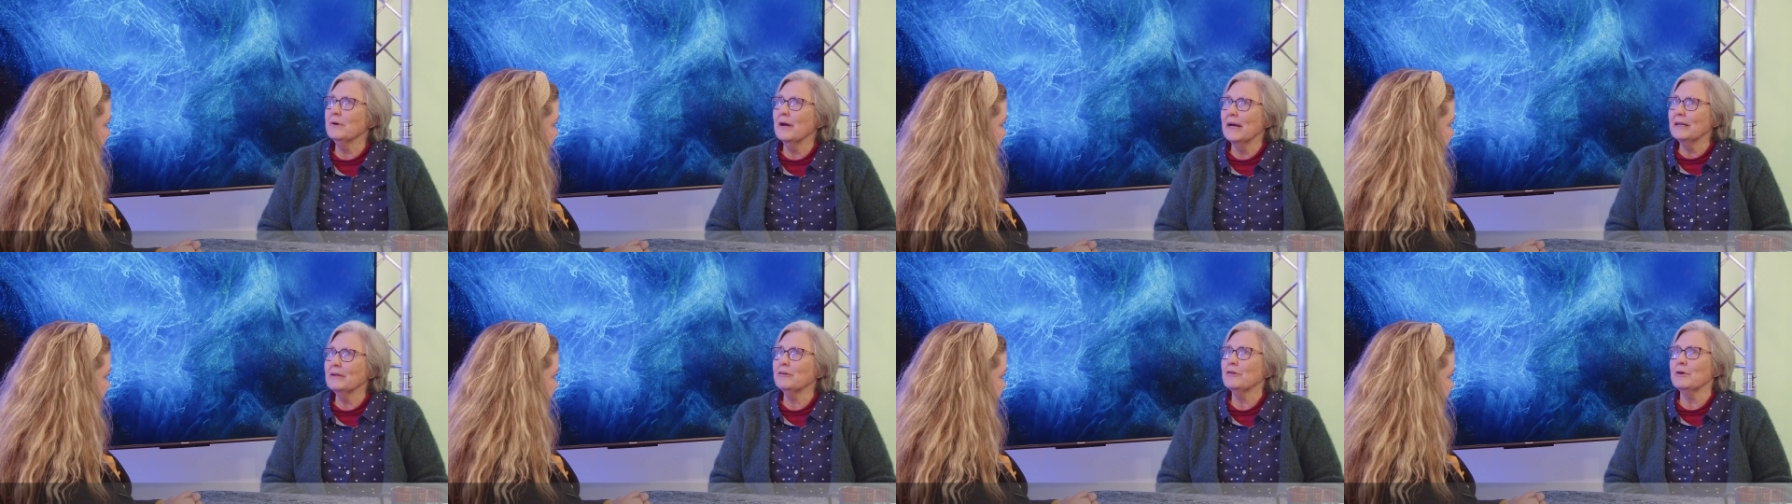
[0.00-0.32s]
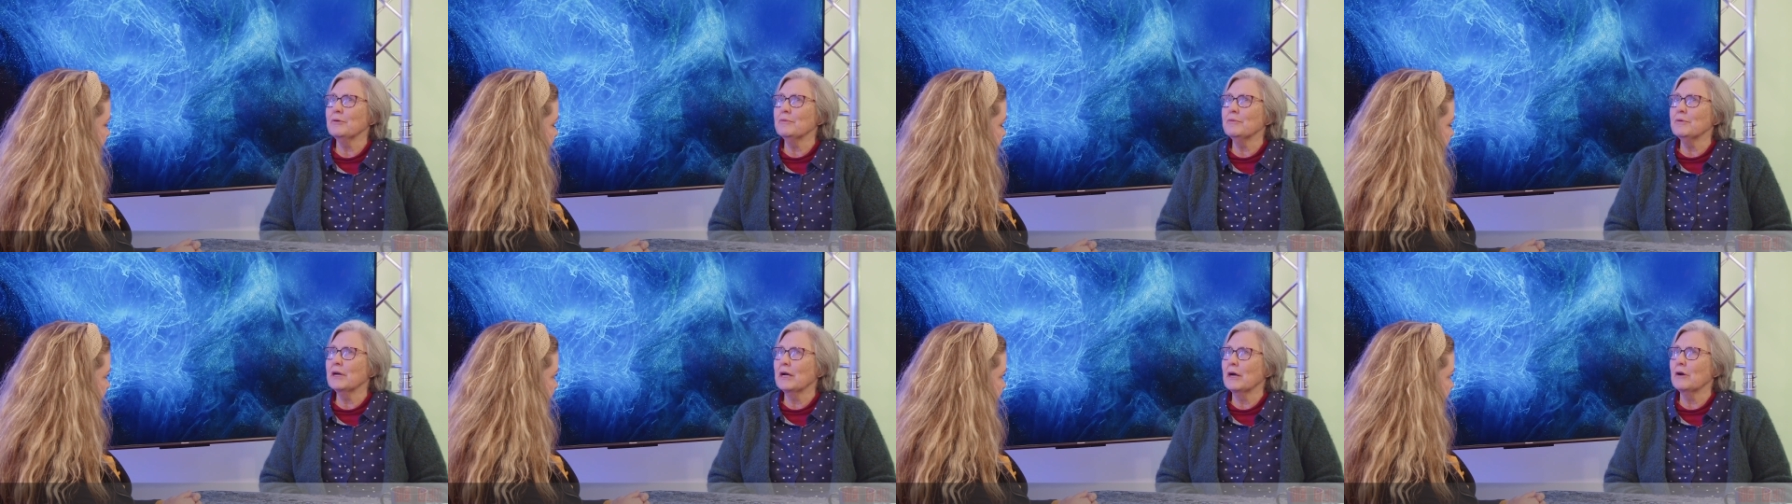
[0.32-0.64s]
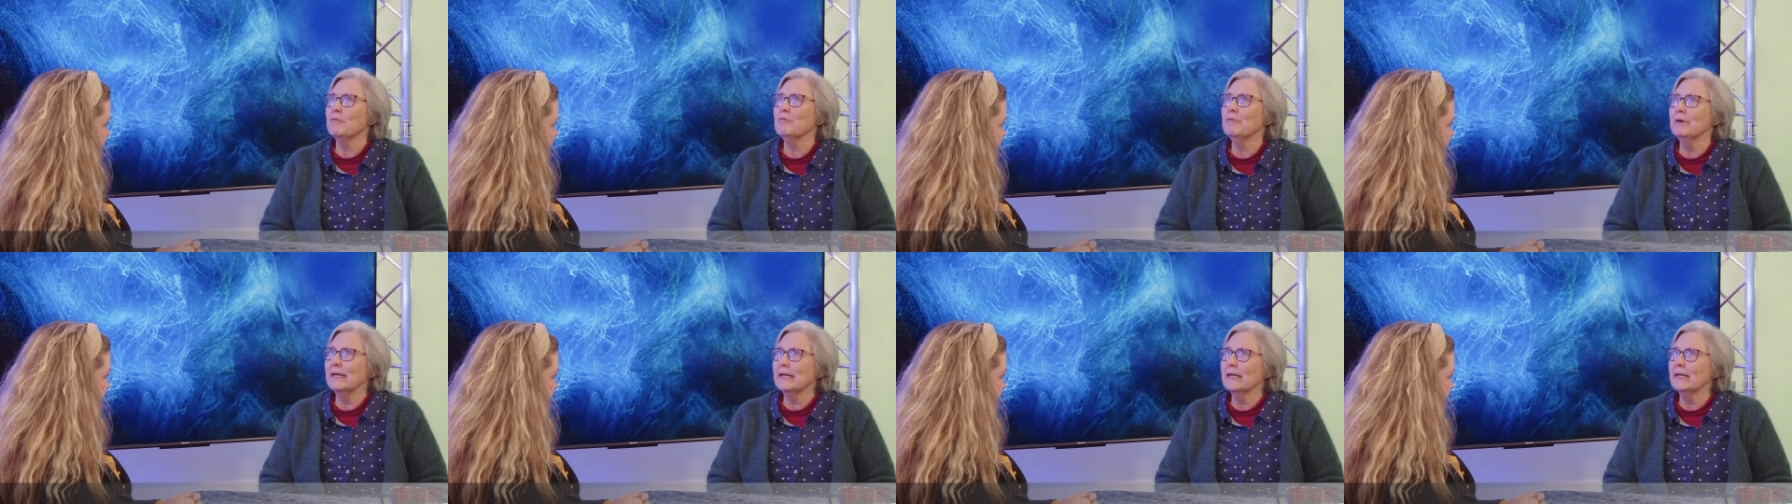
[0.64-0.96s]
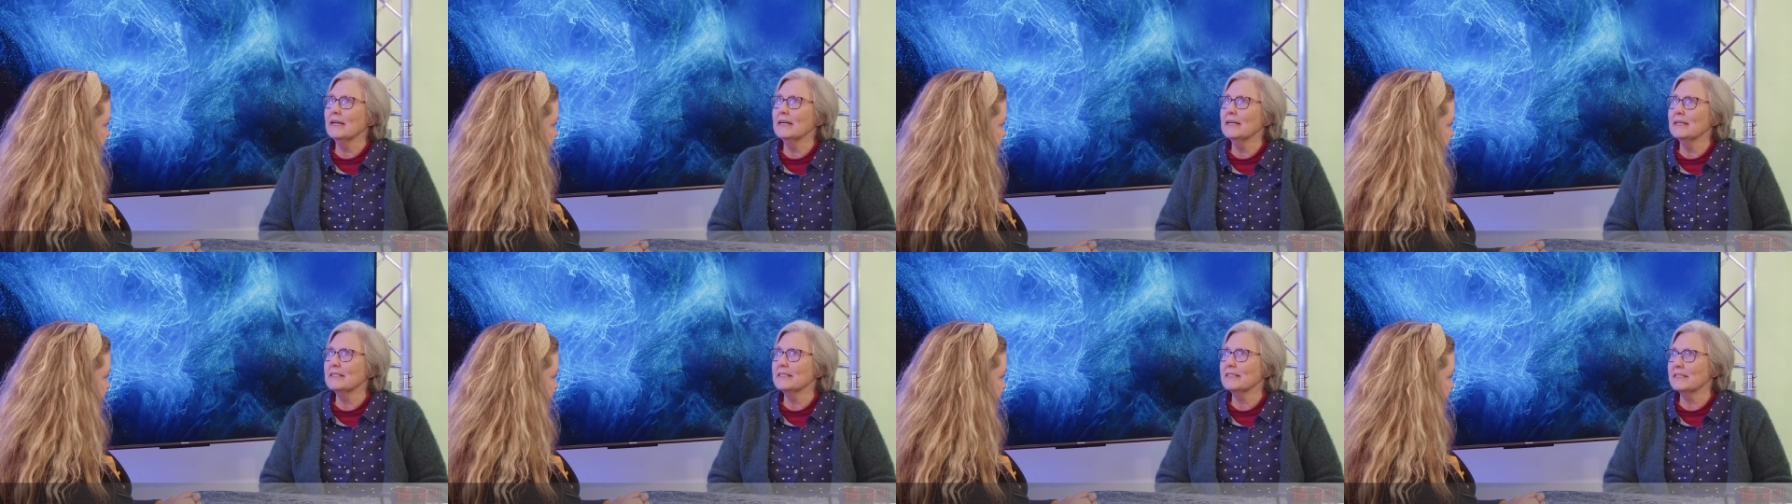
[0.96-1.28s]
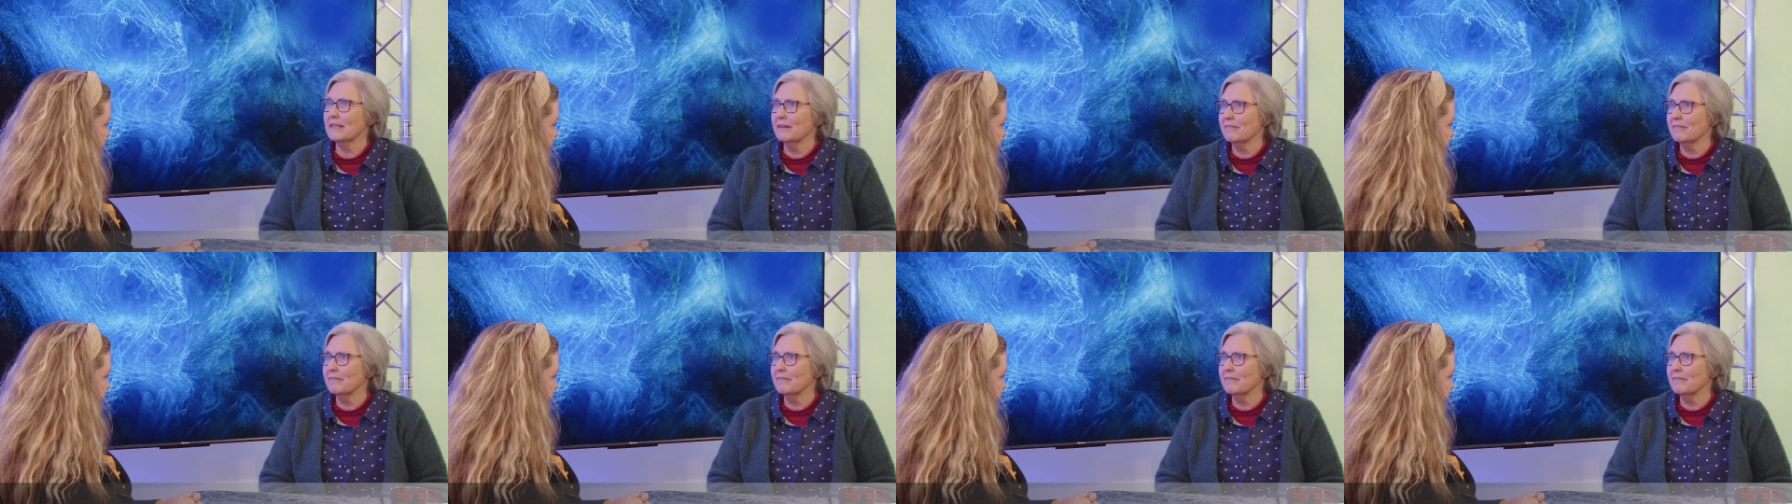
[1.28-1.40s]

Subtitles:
angry when I realised